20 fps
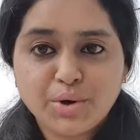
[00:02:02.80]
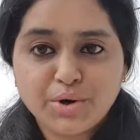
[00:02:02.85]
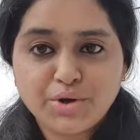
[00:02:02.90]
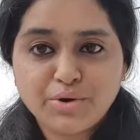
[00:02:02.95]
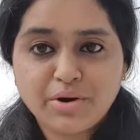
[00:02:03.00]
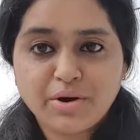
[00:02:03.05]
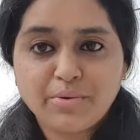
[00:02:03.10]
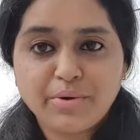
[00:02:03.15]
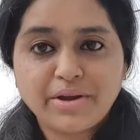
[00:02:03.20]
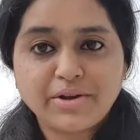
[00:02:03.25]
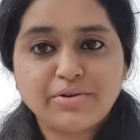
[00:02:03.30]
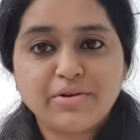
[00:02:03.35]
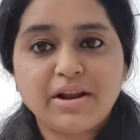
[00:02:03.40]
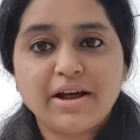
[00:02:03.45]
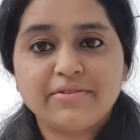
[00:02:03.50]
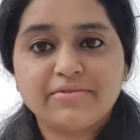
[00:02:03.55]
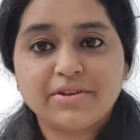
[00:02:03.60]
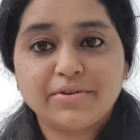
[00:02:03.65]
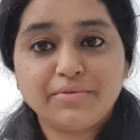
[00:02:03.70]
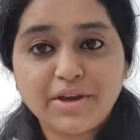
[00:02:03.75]
you are going to
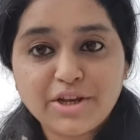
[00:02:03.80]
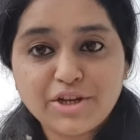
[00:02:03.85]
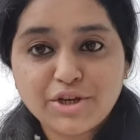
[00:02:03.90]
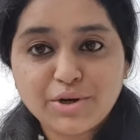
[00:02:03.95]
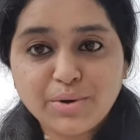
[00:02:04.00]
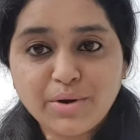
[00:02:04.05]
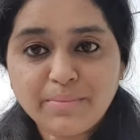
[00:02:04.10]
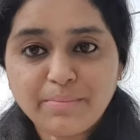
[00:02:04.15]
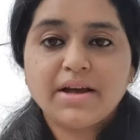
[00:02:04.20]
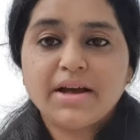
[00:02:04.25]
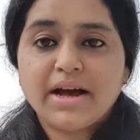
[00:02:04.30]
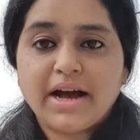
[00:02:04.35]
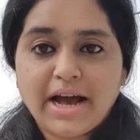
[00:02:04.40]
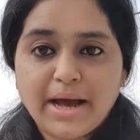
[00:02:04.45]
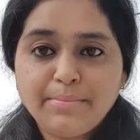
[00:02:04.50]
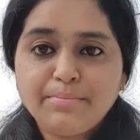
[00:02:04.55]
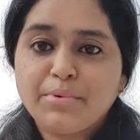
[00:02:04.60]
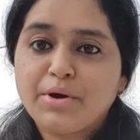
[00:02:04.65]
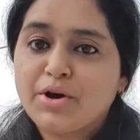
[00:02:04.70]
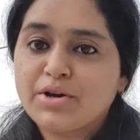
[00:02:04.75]
love the video
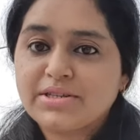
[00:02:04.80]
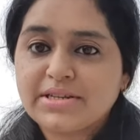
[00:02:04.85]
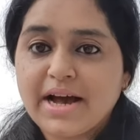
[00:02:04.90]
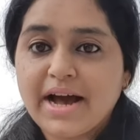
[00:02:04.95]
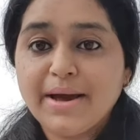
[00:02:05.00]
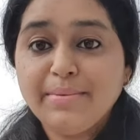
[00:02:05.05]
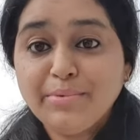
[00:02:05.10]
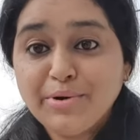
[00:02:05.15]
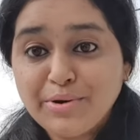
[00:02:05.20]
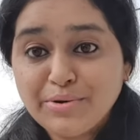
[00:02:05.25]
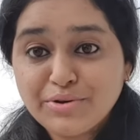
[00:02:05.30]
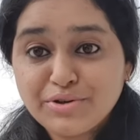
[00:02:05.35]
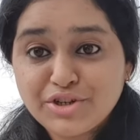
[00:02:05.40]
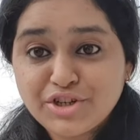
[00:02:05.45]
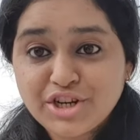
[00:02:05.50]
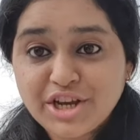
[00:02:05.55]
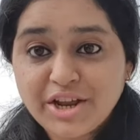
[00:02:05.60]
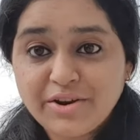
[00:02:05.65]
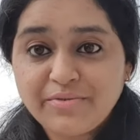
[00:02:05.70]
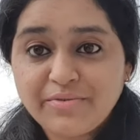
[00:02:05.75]
because I'm going to
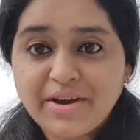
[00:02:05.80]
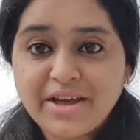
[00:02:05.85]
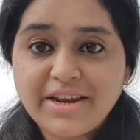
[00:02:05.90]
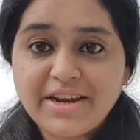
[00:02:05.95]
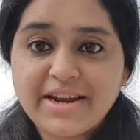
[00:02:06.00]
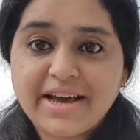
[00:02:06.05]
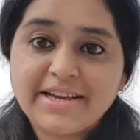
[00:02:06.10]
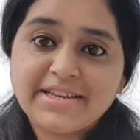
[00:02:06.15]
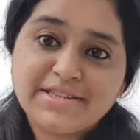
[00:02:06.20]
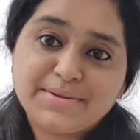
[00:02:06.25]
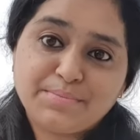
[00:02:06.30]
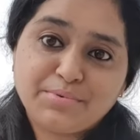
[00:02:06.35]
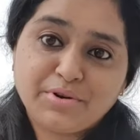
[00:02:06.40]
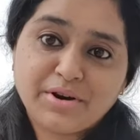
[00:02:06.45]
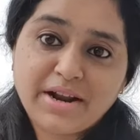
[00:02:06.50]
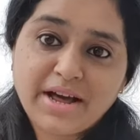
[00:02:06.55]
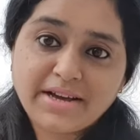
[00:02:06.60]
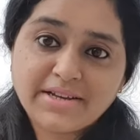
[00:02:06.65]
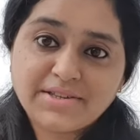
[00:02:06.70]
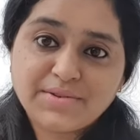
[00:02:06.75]
share very nice
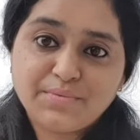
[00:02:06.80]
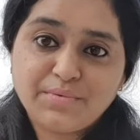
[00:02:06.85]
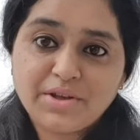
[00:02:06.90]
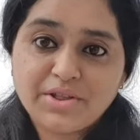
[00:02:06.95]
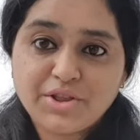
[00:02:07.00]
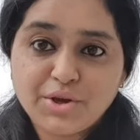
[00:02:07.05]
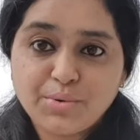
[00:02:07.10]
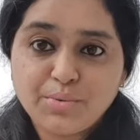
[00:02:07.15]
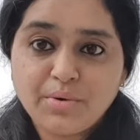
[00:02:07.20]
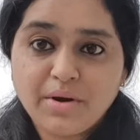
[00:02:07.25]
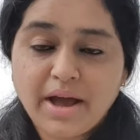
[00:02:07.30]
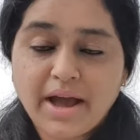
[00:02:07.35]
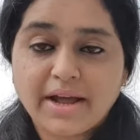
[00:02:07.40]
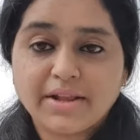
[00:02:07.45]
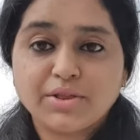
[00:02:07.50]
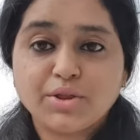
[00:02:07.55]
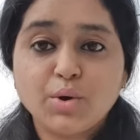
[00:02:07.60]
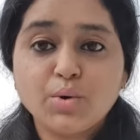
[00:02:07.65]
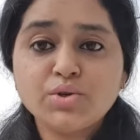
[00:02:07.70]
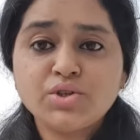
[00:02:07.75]
products with you,
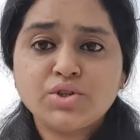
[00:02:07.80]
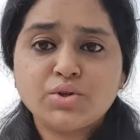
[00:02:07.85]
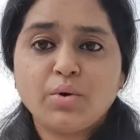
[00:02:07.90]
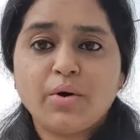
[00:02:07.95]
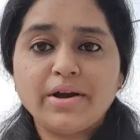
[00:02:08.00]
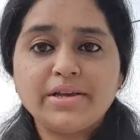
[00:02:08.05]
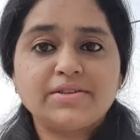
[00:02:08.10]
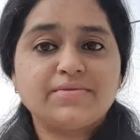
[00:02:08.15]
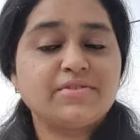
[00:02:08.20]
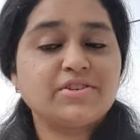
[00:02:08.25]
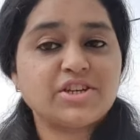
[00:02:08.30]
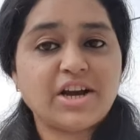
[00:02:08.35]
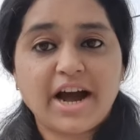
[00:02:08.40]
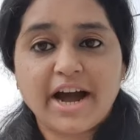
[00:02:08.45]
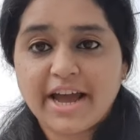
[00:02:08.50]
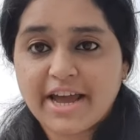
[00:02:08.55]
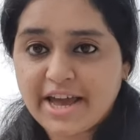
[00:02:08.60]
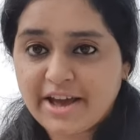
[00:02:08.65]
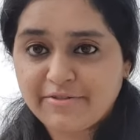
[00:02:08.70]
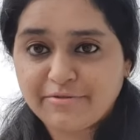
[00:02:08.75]
those toys which
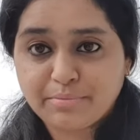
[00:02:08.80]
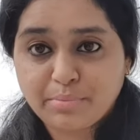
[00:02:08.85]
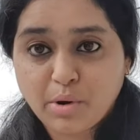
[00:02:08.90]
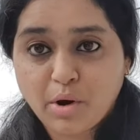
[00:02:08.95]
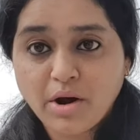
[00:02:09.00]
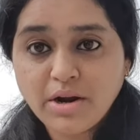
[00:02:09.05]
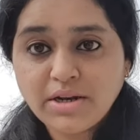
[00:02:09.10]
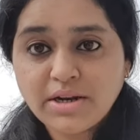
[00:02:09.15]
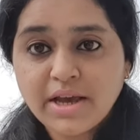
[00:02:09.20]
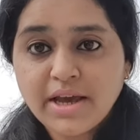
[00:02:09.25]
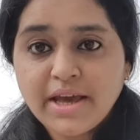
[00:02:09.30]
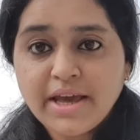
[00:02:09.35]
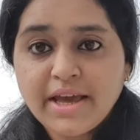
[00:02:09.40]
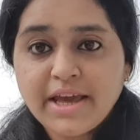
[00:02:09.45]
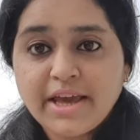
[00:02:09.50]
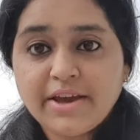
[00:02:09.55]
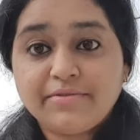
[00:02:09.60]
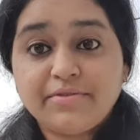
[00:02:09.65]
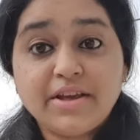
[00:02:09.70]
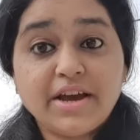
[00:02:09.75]
I have brought,
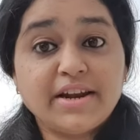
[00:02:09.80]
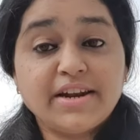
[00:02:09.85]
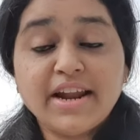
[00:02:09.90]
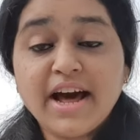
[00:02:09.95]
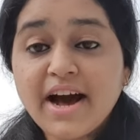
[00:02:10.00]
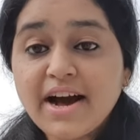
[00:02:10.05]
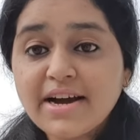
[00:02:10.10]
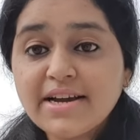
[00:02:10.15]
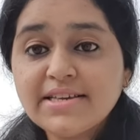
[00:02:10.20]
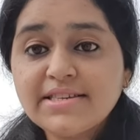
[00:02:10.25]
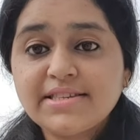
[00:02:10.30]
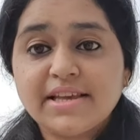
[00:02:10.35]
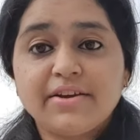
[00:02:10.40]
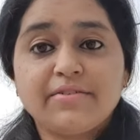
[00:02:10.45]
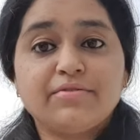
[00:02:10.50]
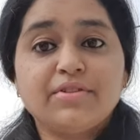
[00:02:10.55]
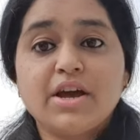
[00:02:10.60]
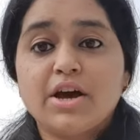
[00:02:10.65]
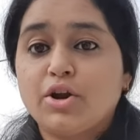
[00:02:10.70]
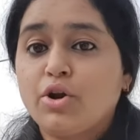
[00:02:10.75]
if they are nice,
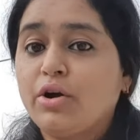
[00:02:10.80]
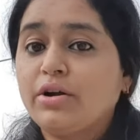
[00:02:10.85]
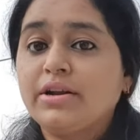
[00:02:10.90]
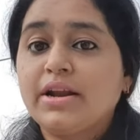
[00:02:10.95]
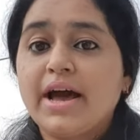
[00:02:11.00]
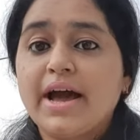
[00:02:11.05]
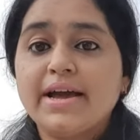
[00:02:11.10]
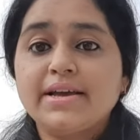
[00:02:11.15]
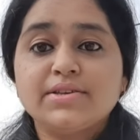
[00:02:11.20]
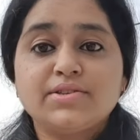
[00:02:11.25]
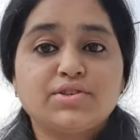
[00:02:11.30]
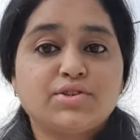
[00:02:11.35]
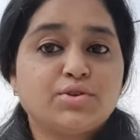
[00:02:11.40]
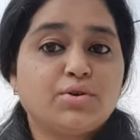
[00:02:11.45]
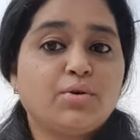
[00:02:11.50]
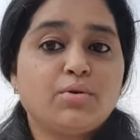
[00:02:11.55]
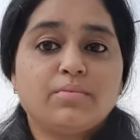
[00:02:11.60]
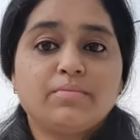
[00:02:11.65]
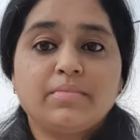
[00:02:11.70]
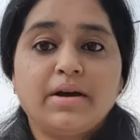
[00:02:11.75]
if they are not nice.
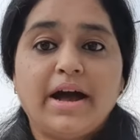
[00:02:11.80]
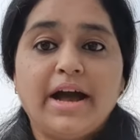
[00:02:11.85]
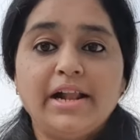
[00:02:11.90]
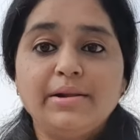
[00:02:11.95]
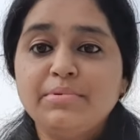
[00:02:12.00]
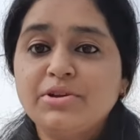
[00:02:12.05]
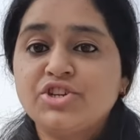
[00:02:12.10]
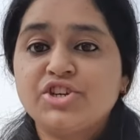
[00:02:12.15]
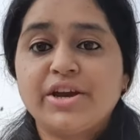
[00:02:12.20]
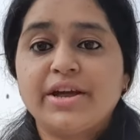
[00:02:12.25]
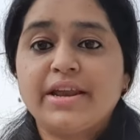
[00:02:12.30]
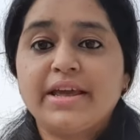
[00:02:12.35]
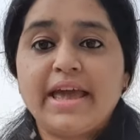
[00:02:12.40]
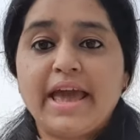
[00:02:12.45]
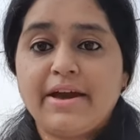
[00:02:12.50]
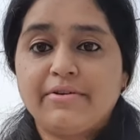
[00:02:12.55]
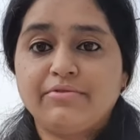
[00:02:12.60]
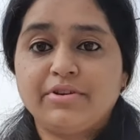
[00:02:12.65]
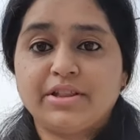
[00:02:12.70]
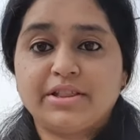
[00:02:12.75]
So I'll be sharing
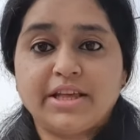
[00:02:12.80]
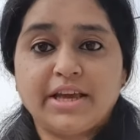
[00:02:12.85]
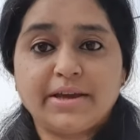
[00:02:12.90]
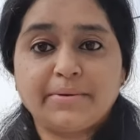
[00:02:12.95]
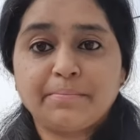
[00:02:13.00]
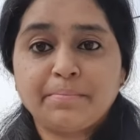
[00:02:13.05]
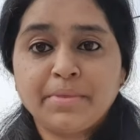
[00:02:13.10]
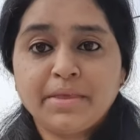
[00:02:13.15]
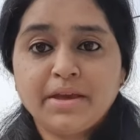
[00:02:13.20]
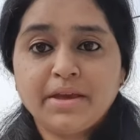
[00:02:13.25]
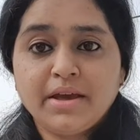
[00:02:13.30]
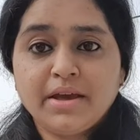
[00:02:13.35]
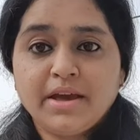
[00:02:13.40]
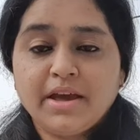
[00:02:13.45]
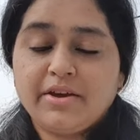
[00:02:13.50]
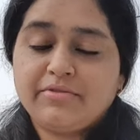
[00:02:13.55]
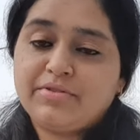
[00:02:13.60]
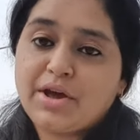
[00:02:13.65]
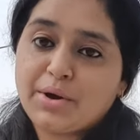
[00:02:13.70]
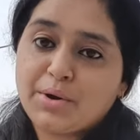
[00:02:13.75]
everything,
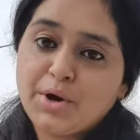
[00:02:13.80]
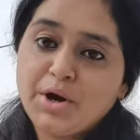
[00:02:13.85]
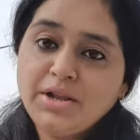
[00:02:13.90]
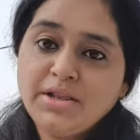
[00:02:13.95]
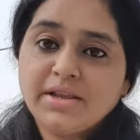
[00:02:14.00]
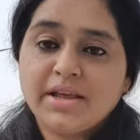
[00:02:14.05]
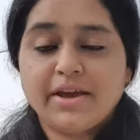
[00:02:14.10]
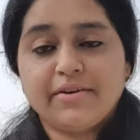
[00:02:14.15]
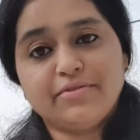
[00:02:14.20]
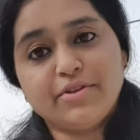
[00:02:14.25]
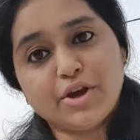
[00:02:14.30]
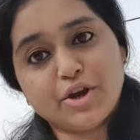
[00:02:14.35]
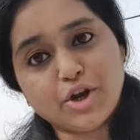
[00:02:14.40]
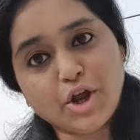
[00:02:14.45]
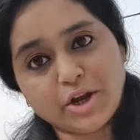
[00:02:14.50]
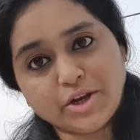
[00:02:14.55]
if they are good, if they are not